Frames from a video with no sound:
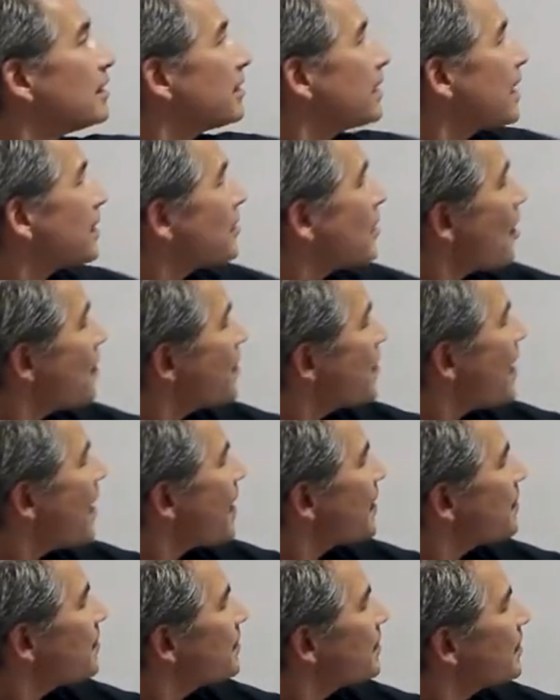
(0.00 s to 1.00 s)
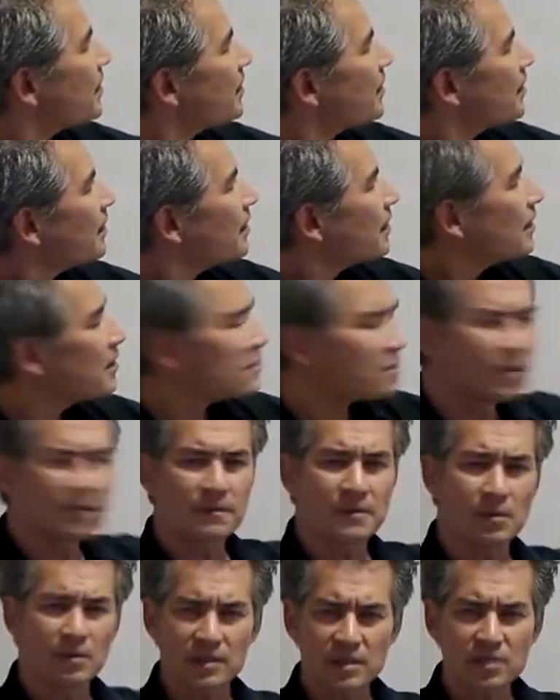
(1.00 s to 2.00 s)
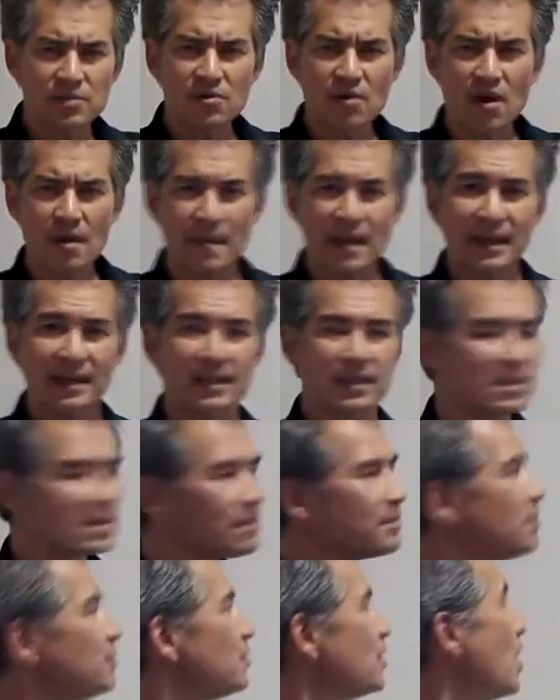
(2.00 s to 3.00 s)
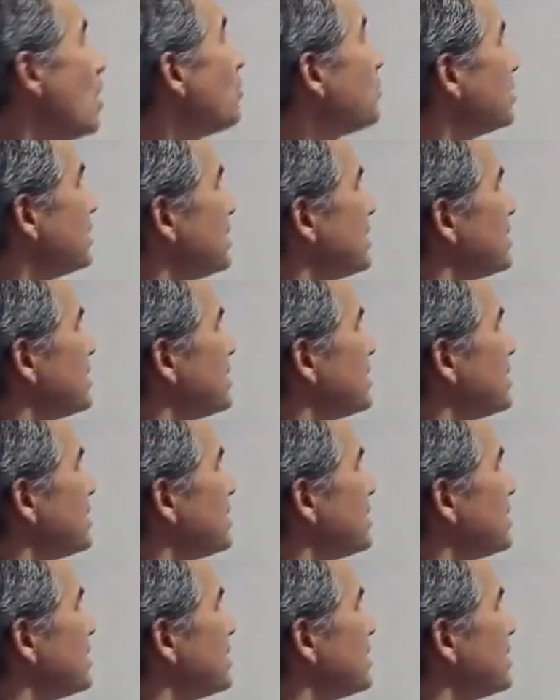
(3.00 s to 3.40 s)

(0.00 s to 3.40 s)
and that carbon atom. And so if you were to draw a mechanism, you know that